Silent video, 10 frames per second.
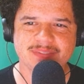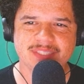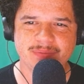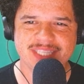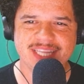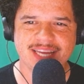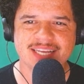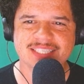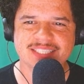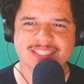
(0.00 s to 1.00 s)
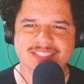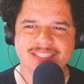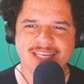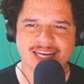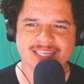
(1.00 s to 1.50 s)
It was this,
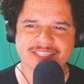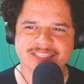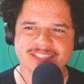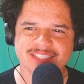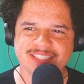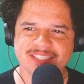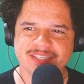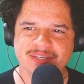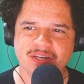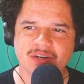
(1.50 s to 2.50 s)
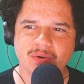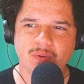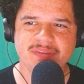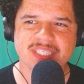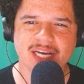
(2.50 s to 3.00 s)
yes.
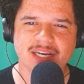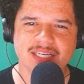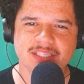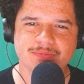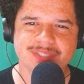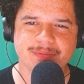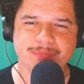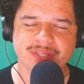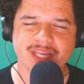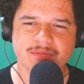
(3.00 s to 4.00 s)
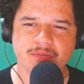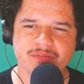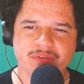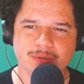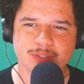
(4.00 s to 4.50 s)
One of his eyes resembled that of a
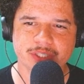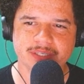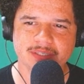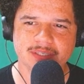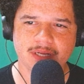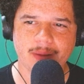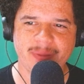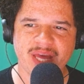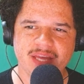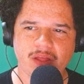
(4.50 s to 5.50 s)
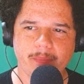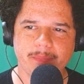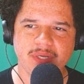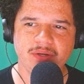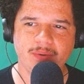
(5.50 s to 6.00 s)
vulture, a pale
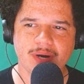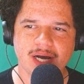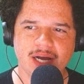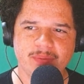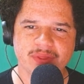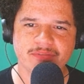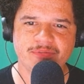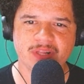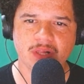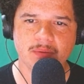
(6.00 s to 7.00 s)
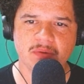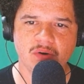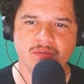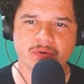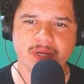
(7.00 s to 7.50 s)
blue eye with a film
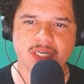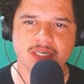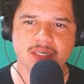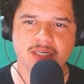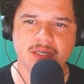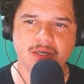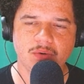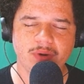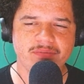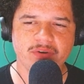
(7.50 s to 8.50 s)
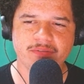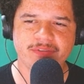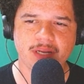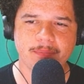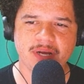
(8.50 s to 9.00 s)
over it. Whenever it
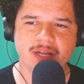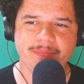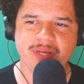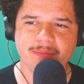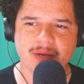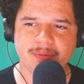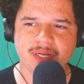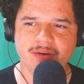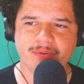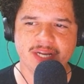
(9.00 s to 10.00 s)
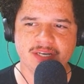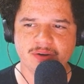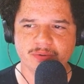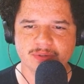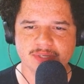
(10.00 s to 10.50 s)
fell upon me, my blood ran
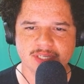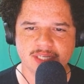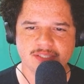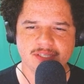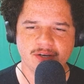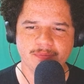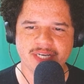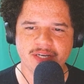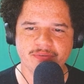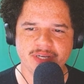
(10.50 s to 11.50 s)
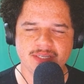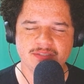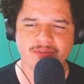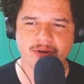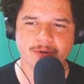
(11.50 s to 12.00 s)
cold, and so, by
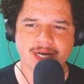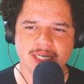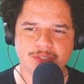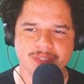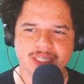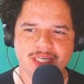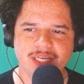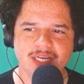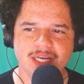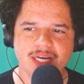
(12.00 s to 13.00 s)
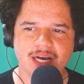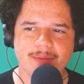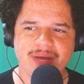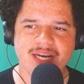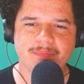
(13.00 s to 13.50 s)
degrees, very gradually,
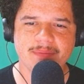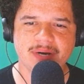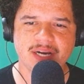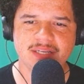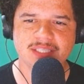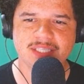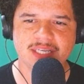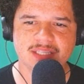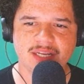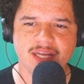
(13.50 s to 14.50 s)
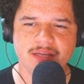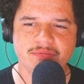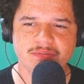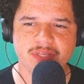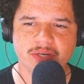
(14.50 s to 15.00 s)
I made up my mind to take the
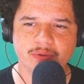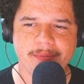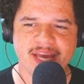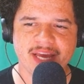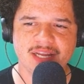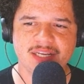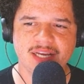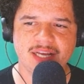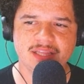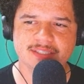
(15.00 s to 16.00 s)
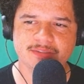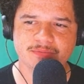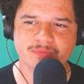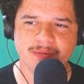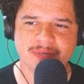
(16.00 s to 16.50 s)
life of the old man, and thus
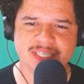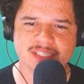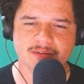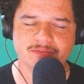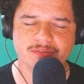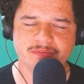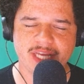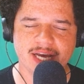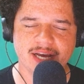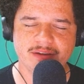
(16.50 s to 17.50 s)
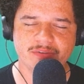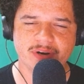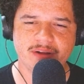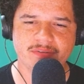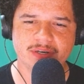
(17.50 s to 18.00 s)
rid myself of the eye
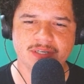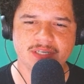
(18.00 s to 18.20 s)
forever.